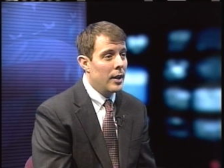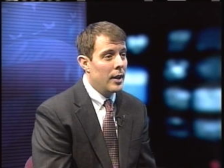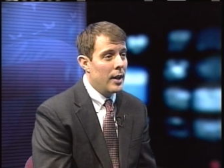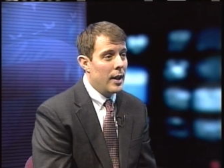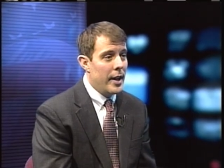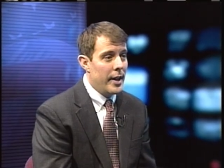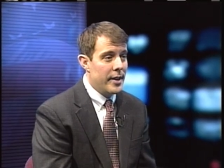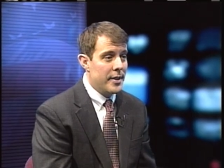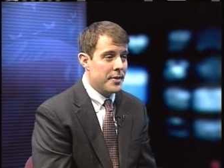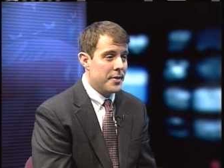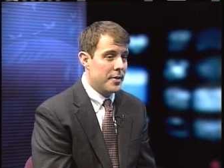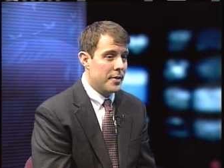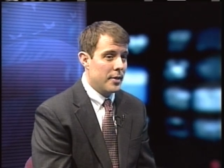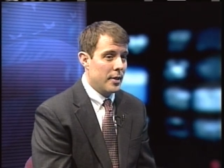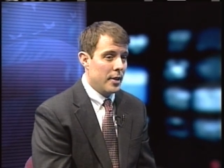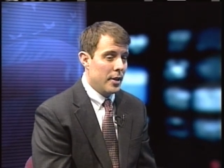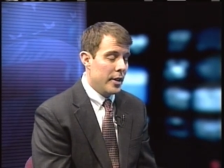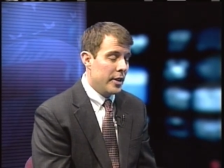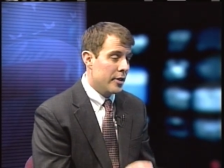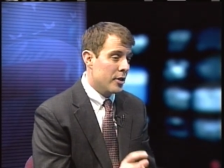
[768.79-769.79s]
And it's
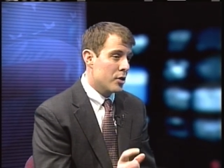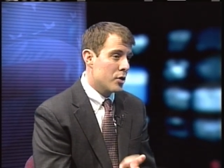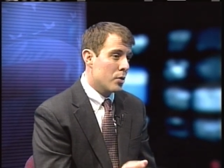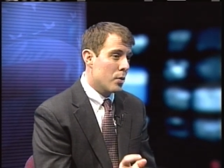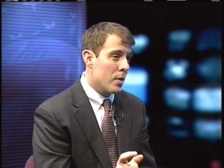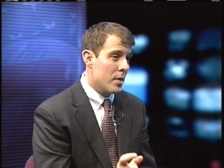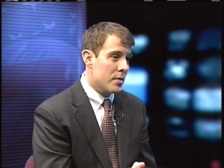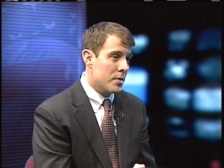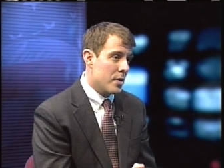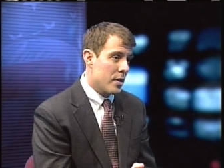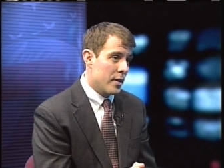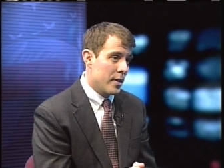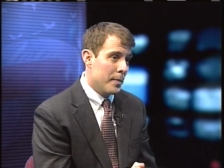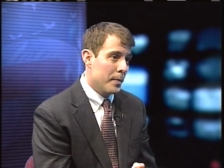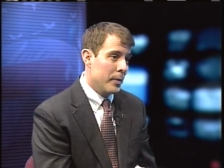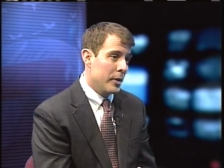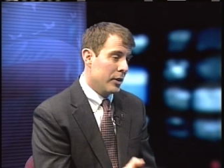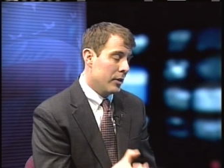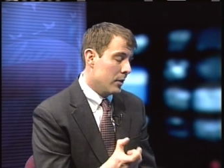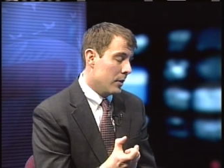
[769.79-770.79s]
in the short term
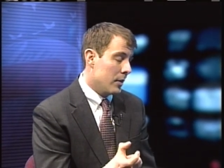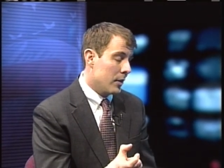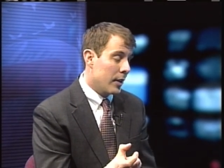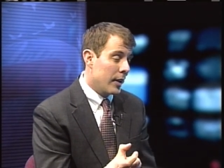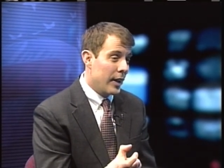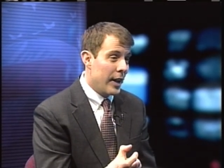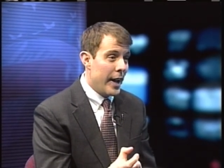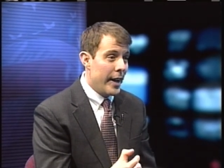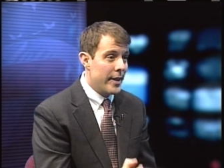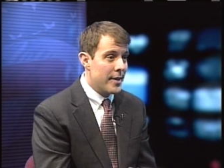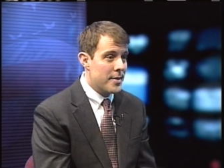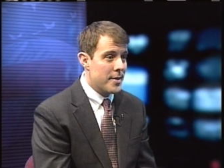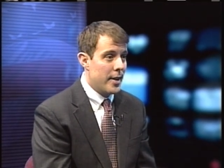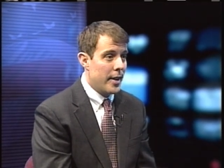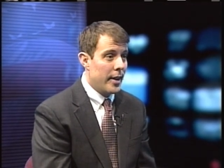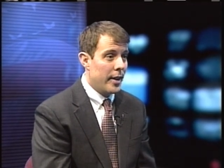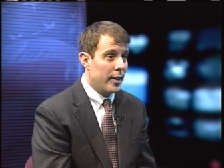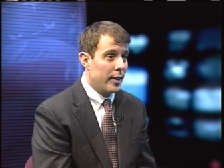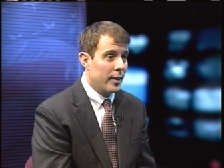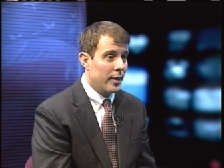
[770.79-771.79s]
when you're looking at it
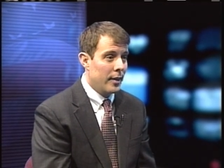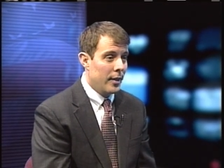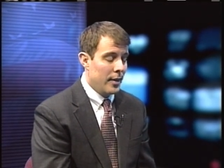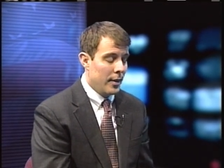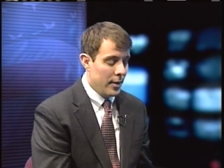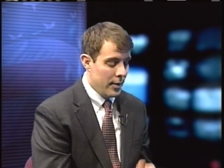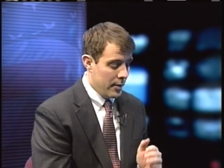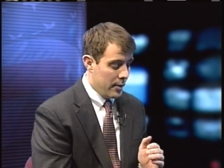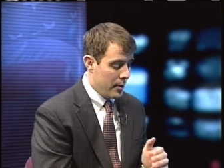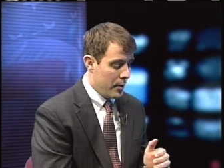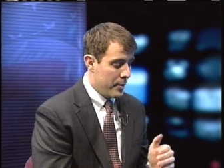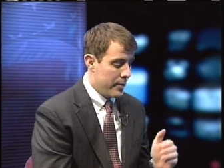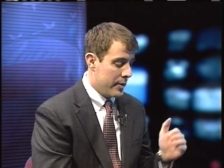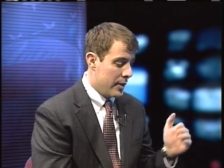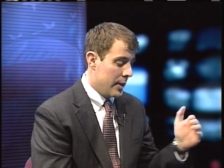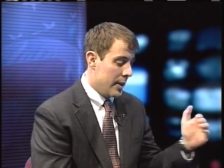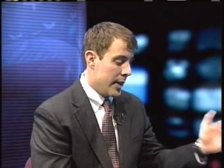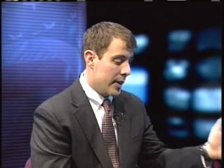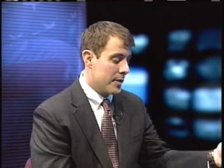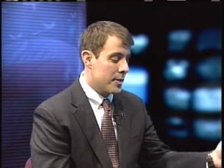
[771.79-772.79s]
saying, over the
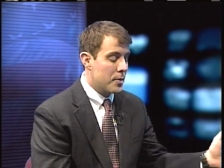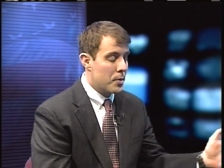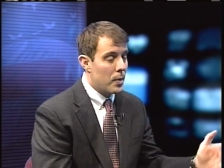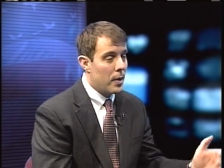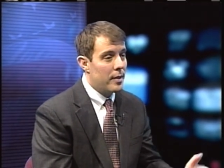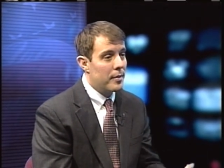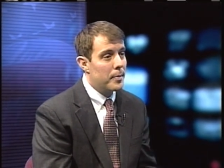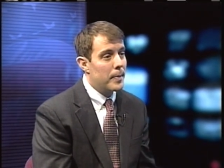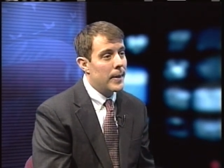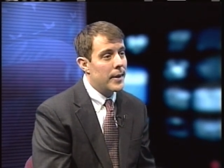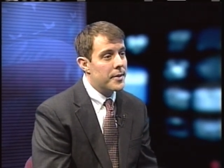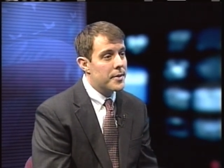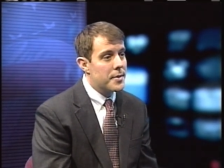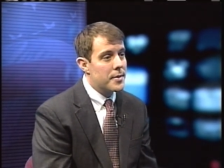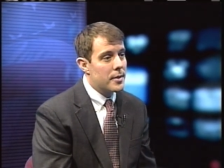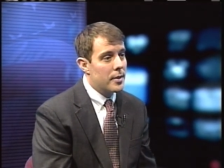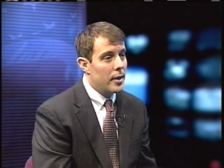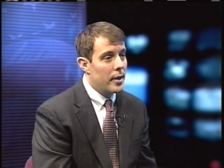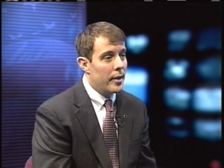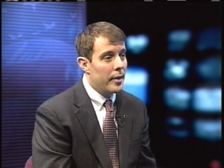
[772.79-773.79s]
next 12 months,
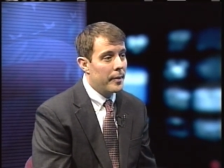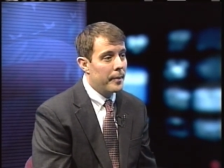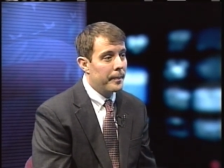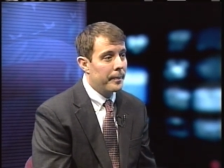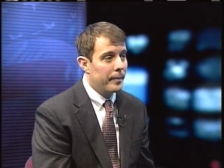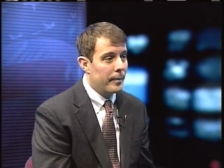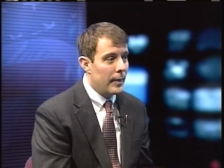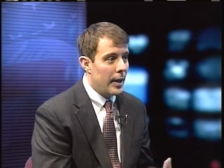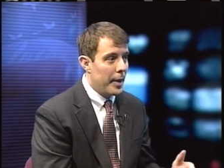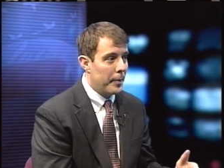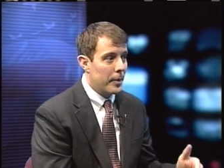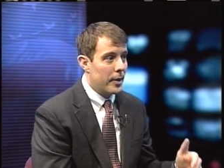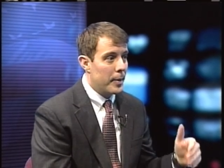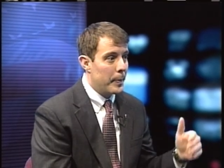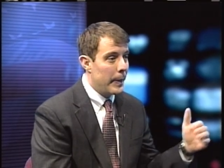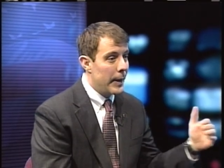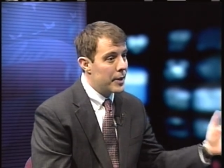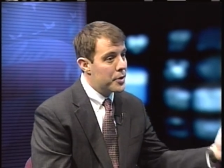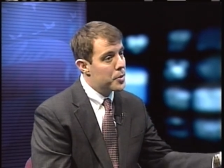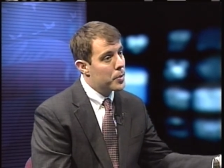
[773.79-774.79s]
I'm going to
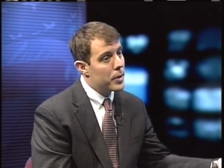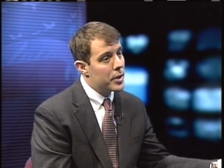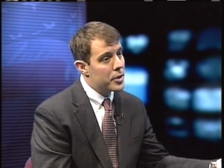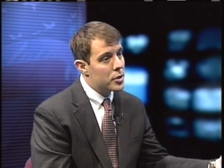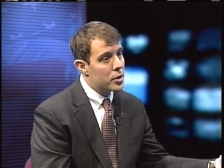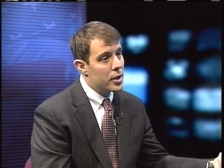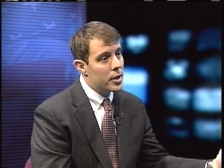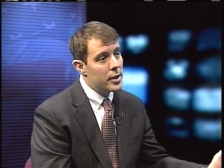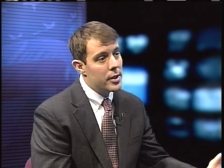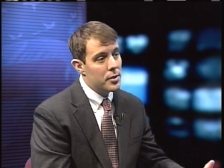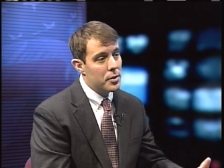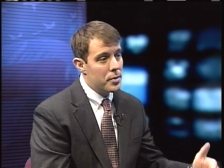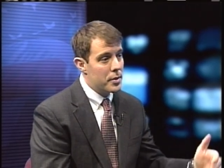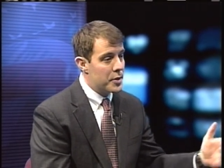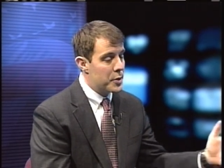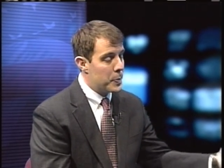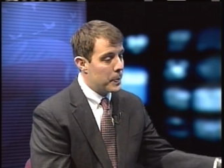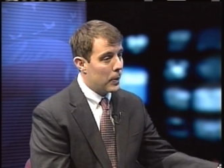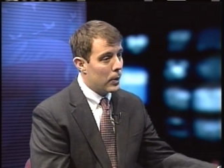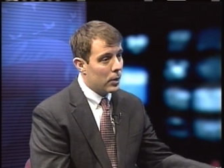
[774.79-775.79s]
pay tuition and do this
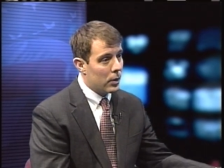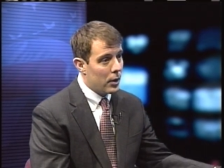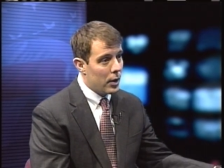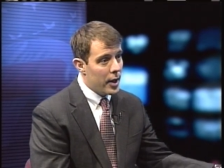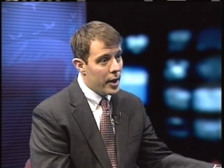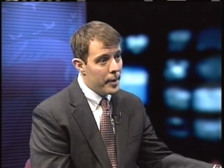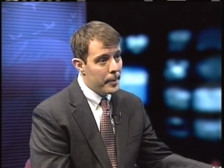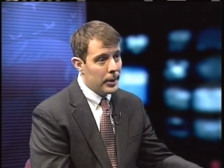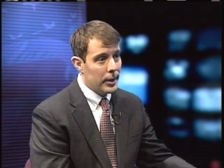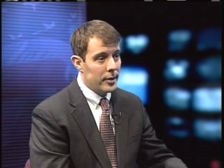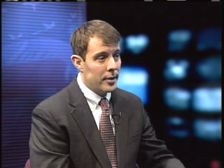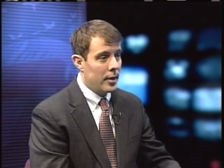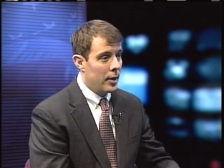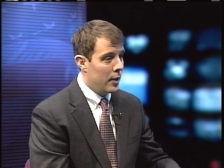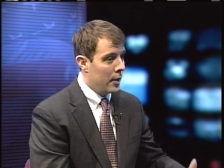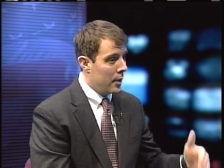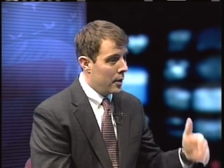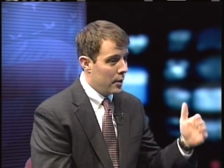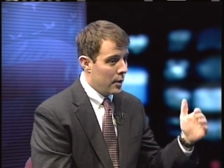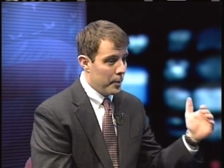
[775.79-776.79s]
program and
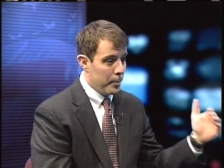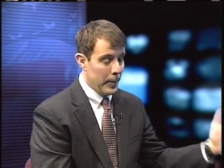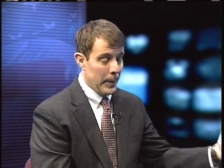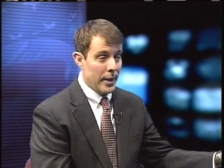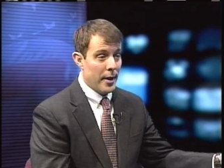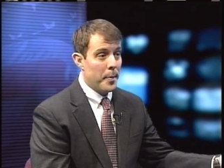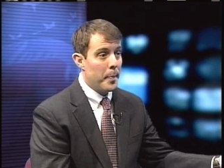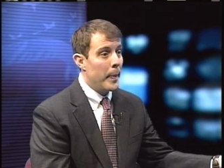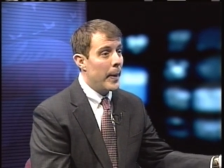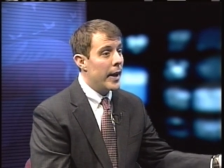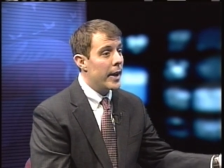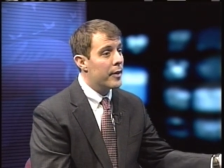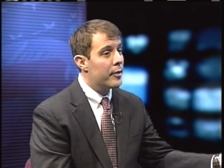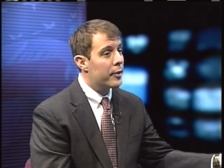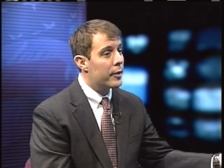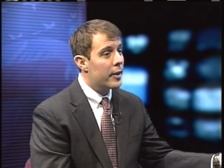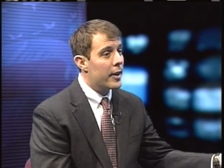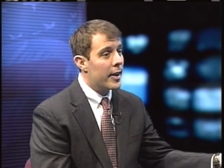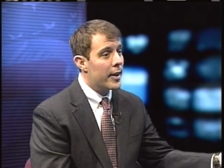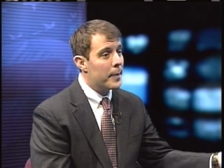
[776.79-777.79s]
be unpaid for
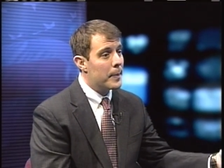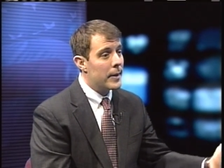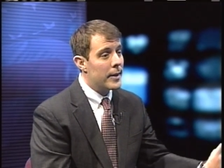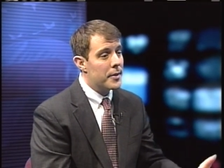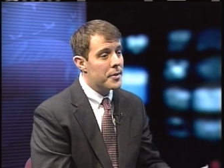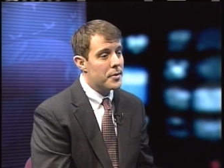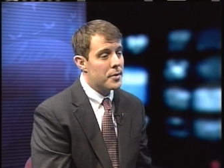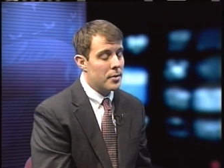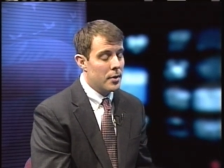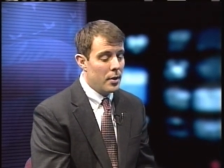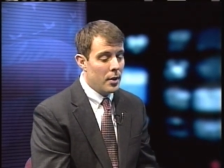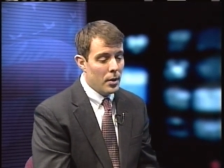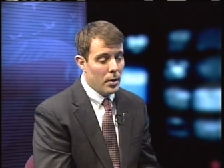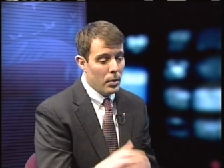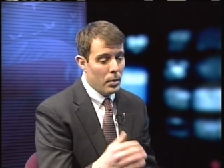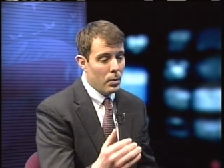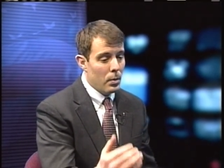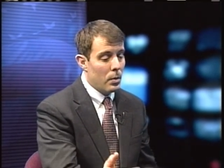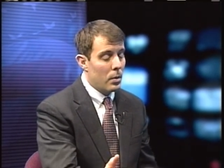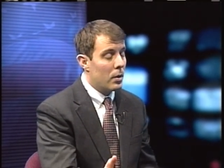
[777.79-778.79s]
9 months,
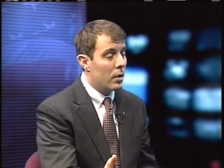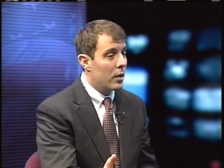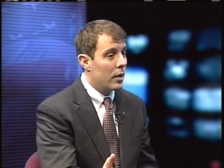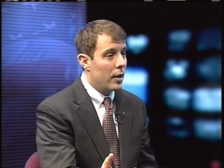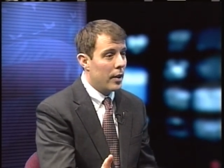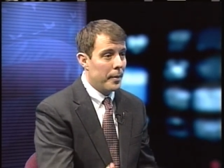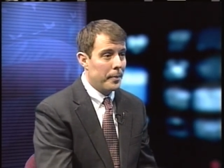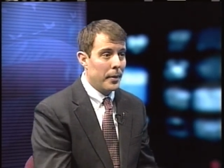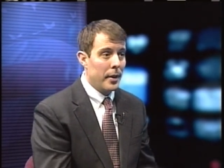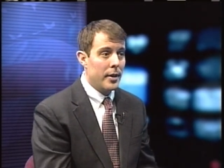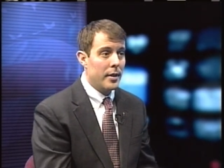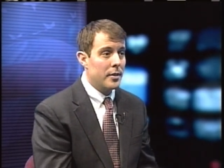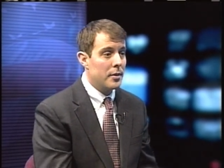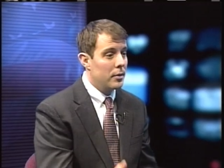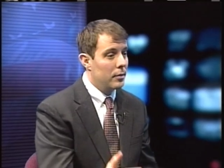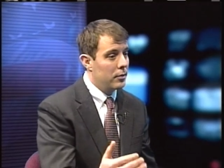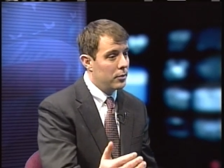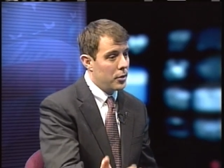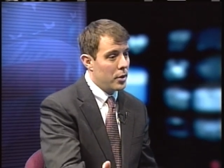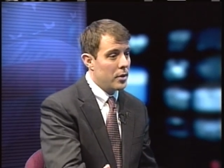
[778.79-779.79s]
or I'm going to
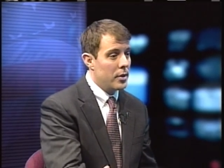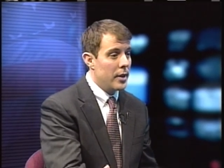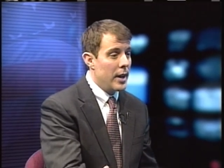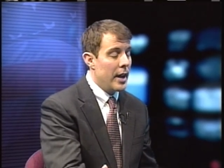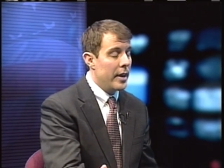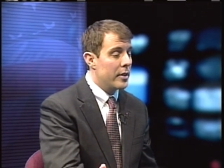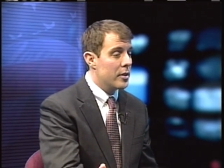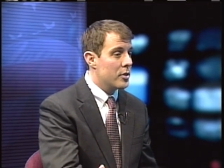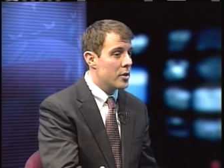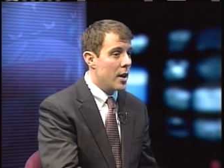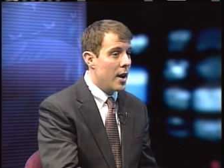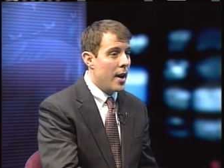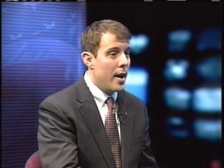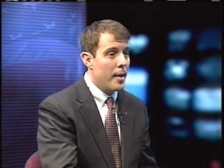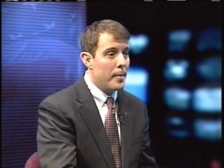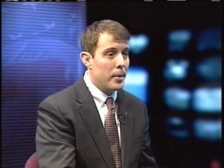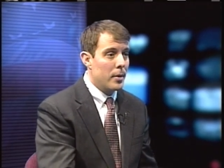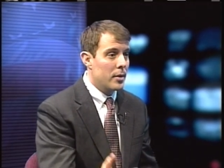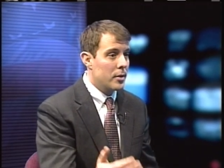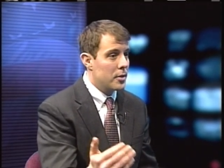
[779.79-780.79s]
turn down a
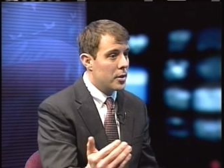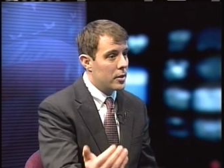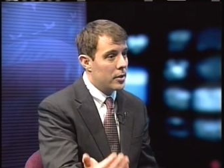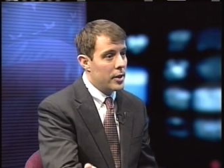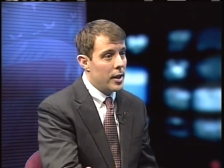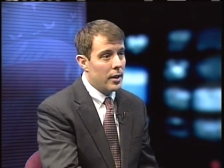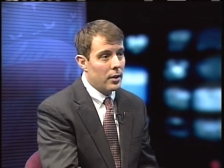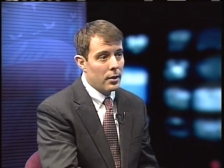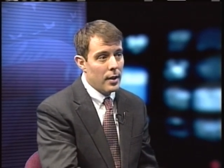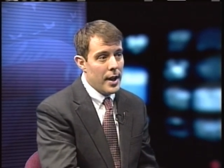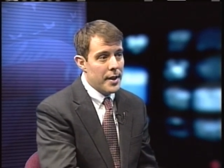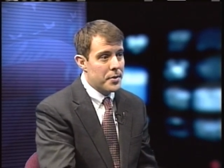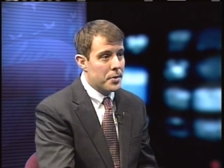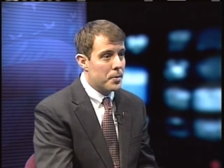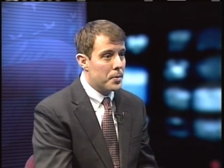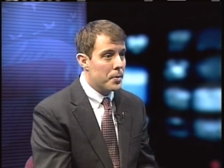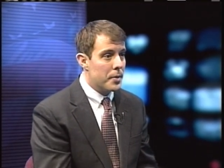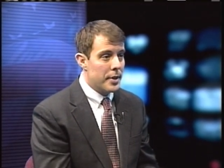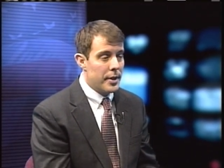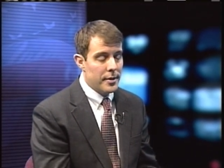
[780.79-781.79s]
job or turn down grad
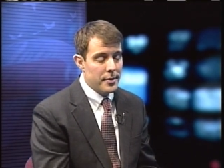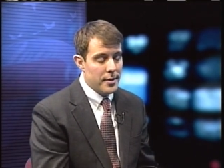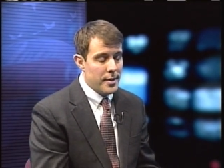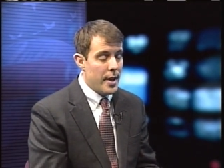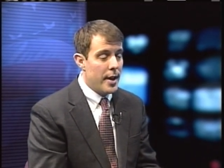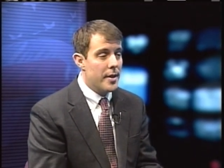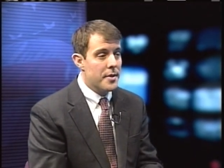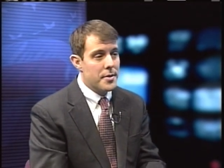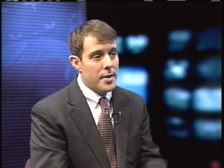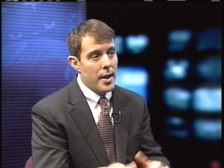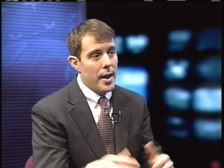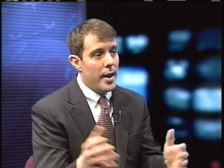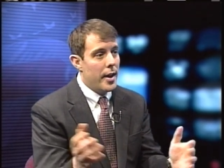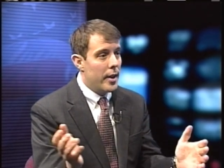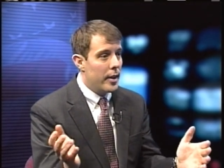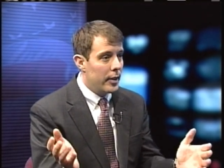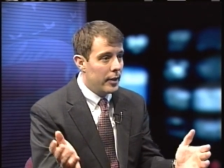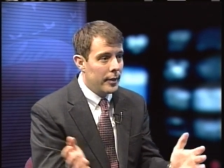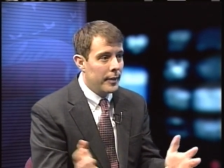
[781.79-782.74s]
school that says, hey,